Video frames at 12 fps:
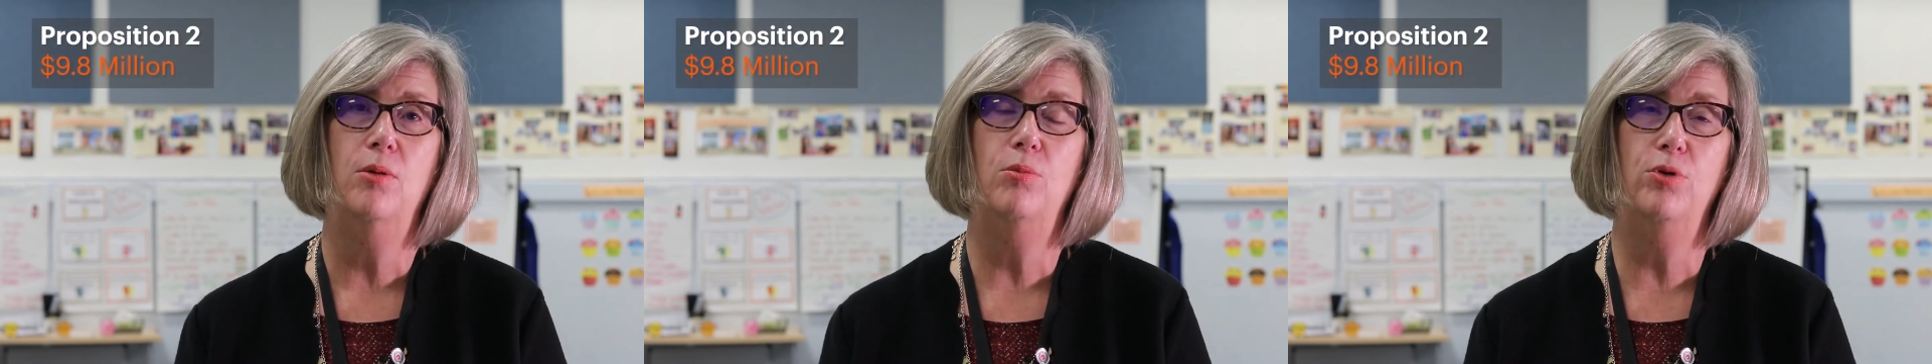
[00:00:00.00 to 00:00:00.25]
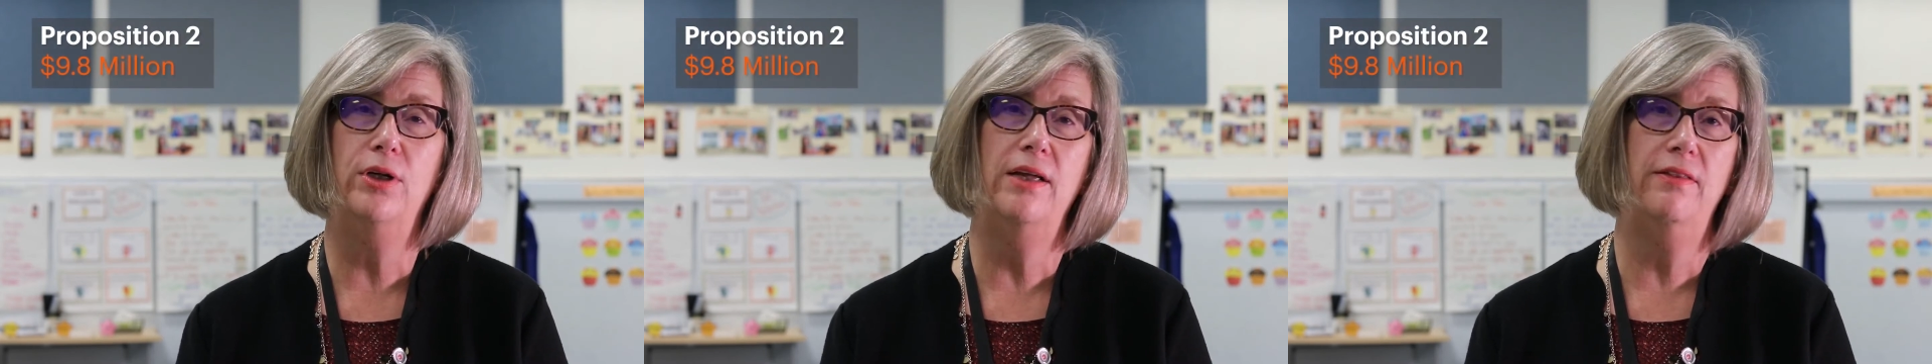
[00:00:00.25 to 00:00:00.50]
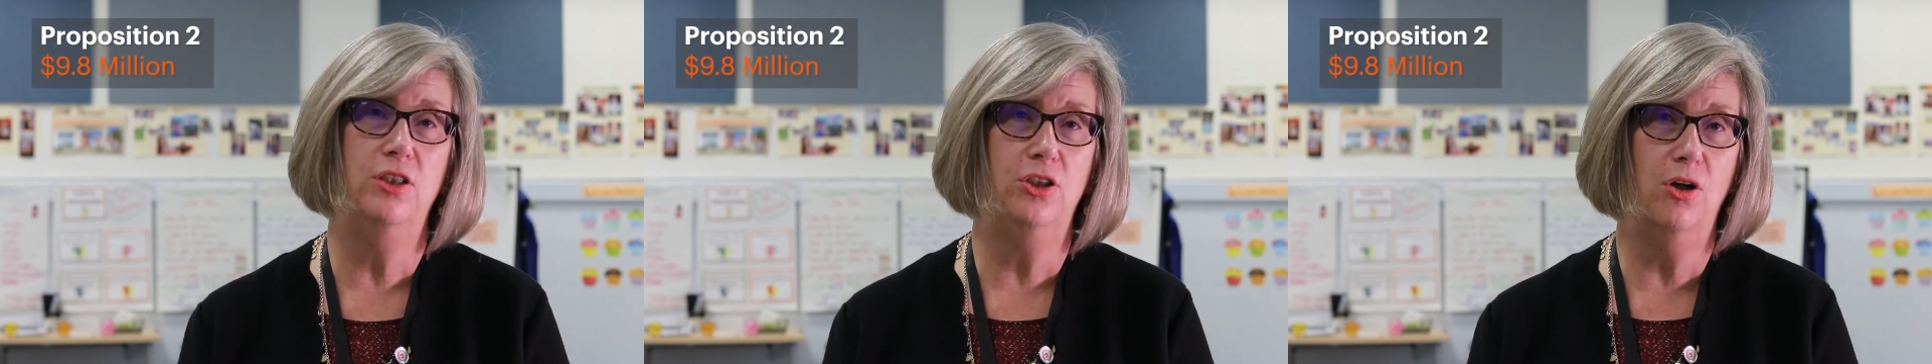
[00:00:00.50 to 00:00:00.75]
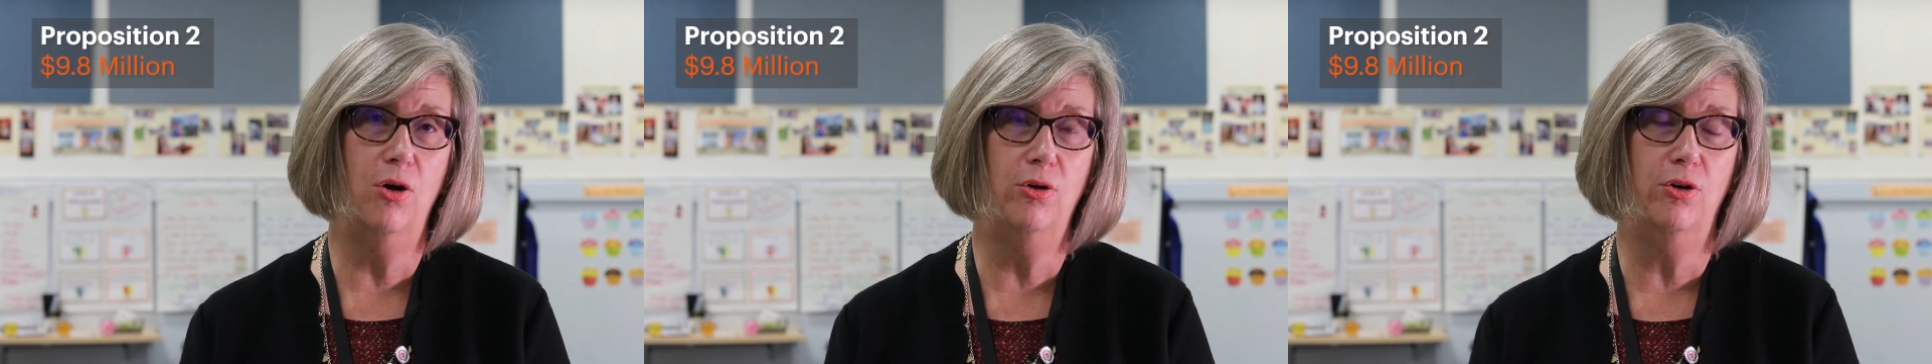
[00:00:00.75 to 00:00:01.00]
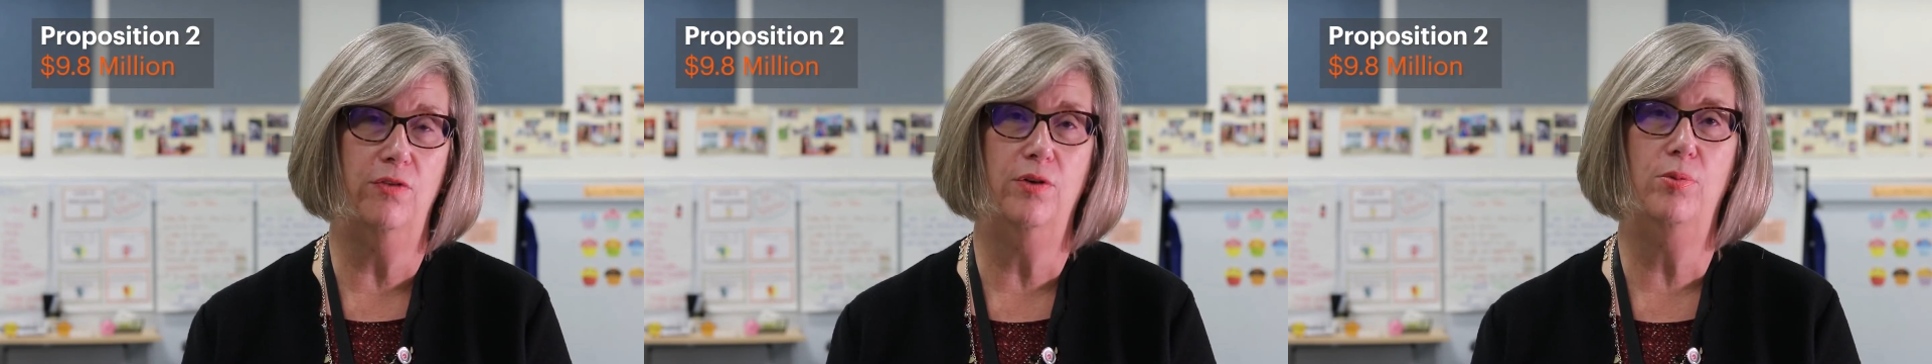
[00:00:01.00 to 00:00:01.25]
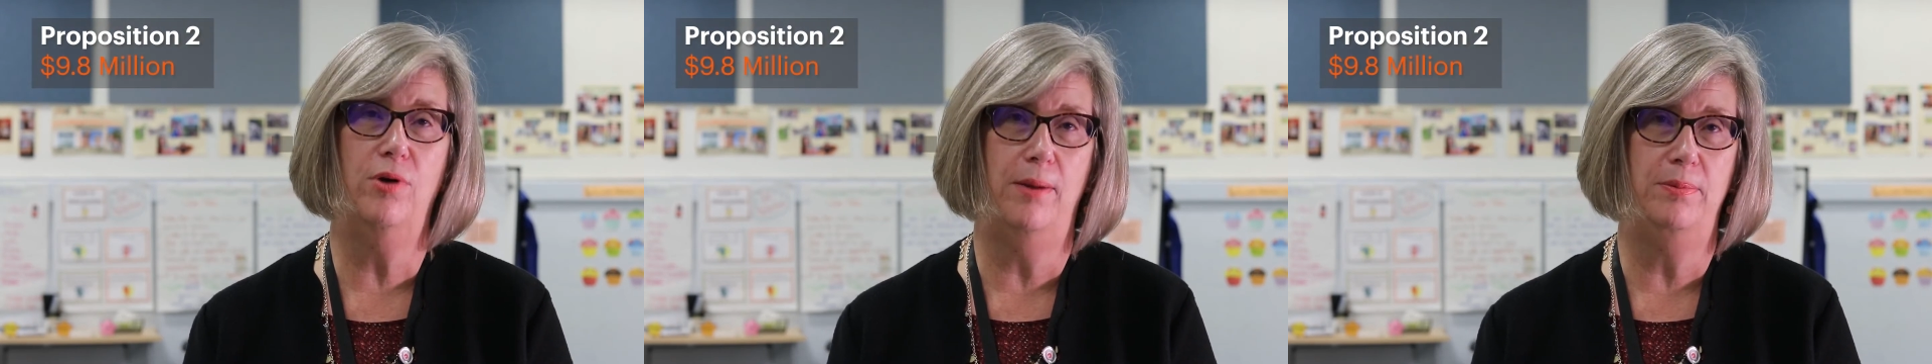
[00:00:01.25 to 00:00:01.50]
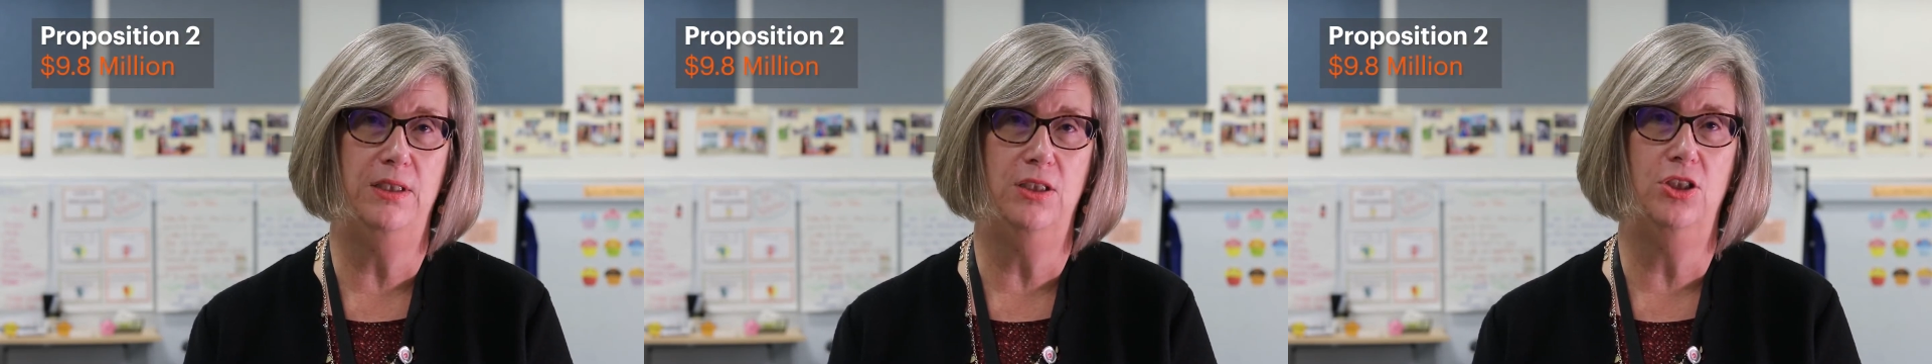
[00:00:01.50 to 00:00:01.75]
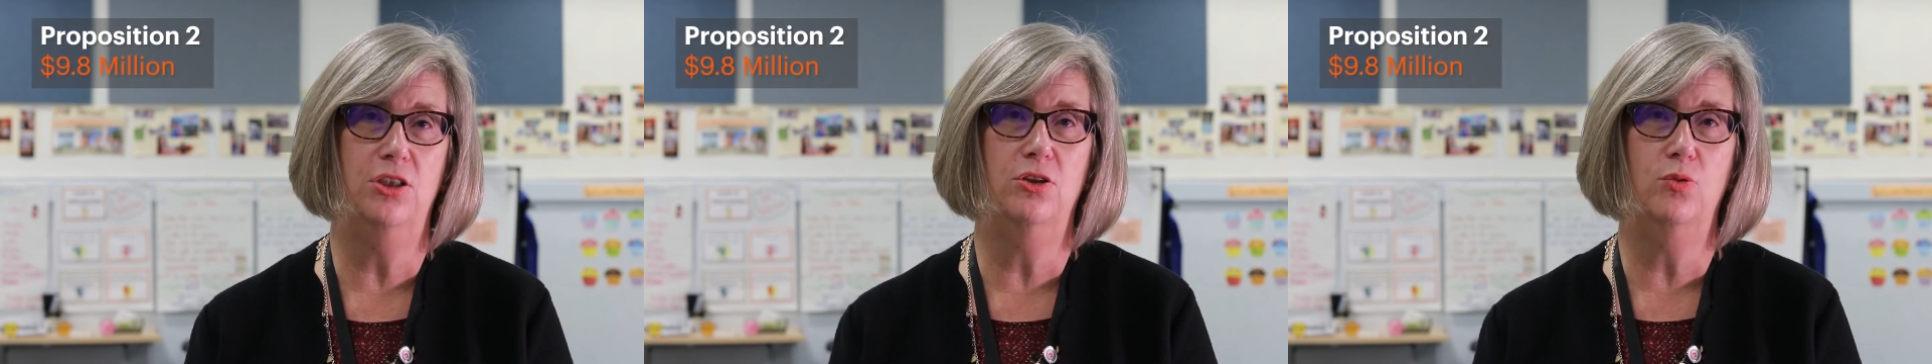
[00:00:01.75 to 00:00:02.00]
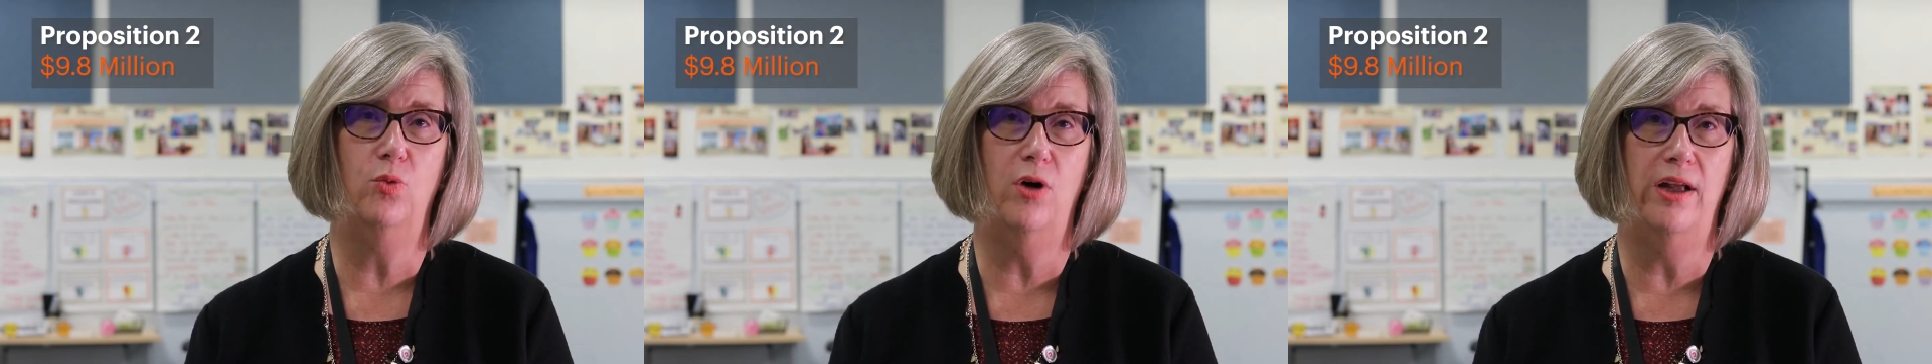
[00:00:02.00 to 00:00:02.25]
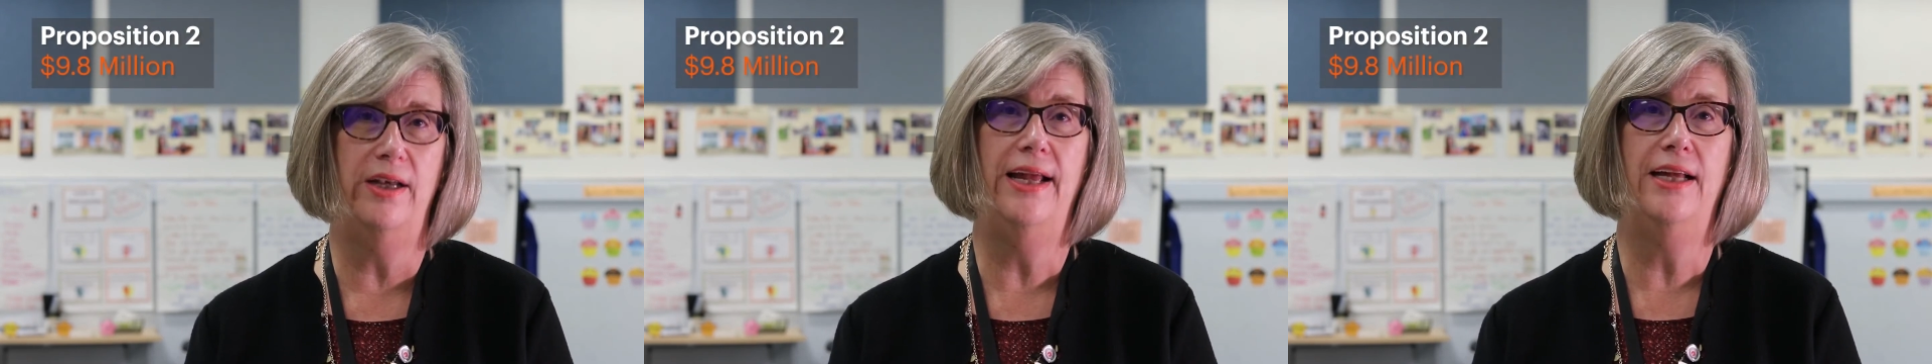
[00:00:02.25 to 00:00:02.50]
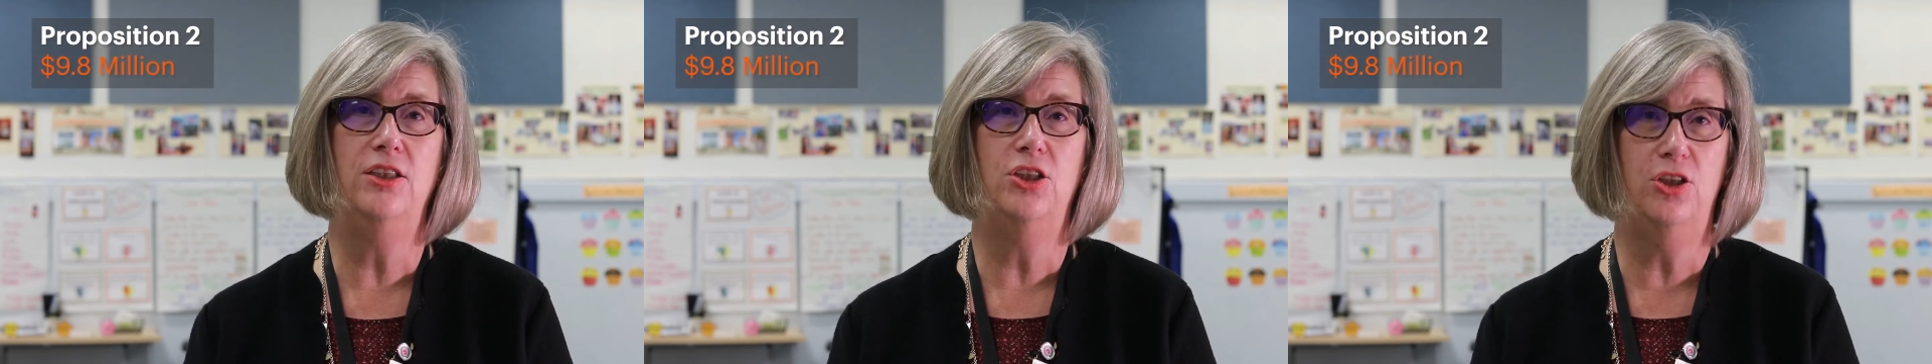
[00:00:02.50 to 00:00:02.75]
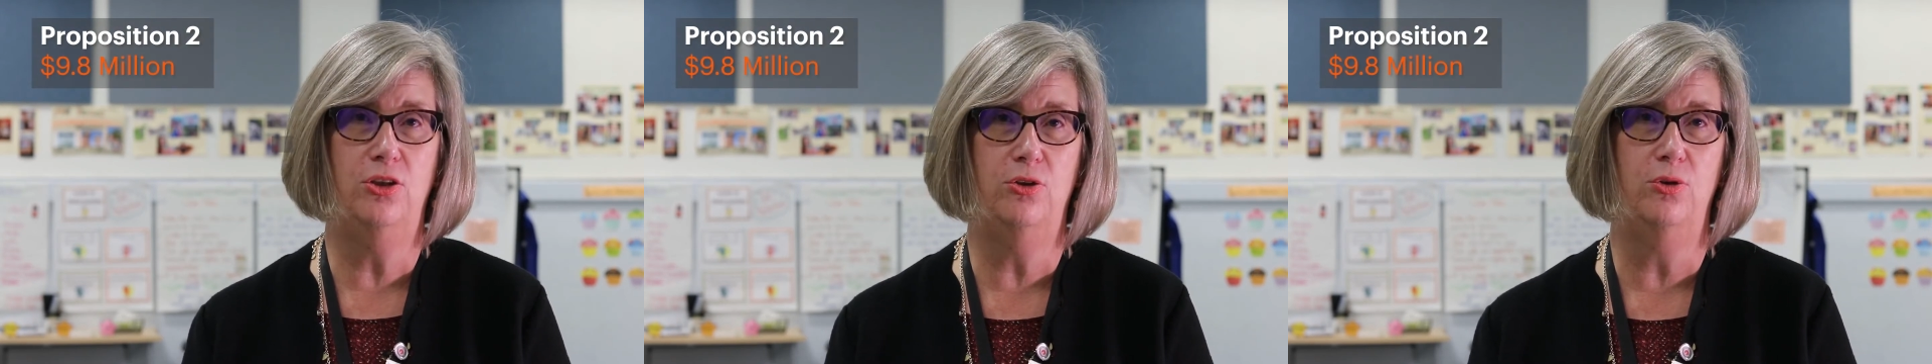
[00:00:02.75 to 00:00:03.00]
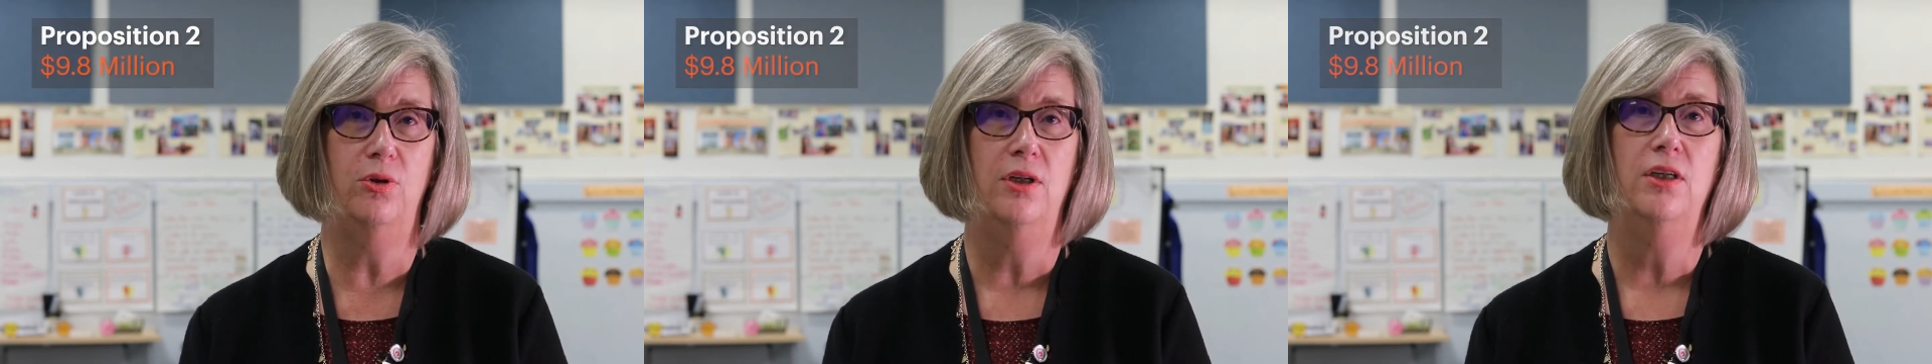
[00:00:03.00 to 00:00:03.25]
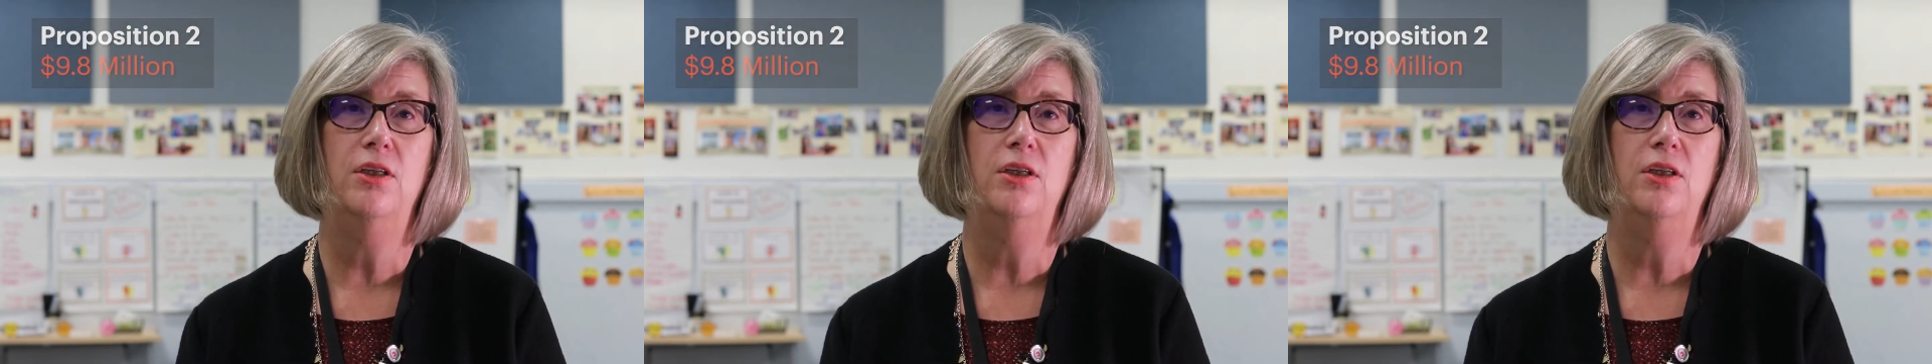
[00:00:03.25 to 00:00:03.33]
bringing the total for Propositions 1 and 2